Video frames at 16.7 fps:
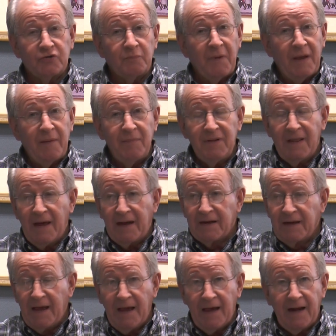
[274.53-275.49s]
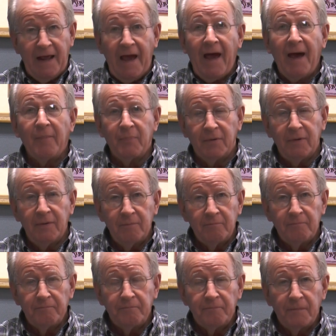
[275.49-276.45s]
or maybe that can't happen,
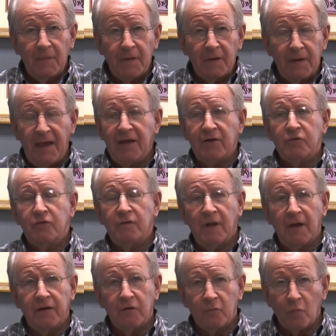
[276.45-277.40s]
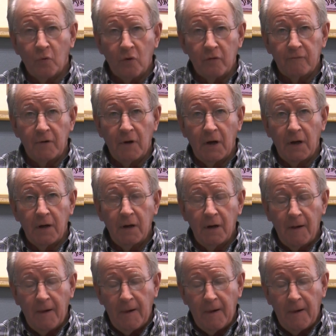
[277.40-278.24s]
can't do that to the Word of God,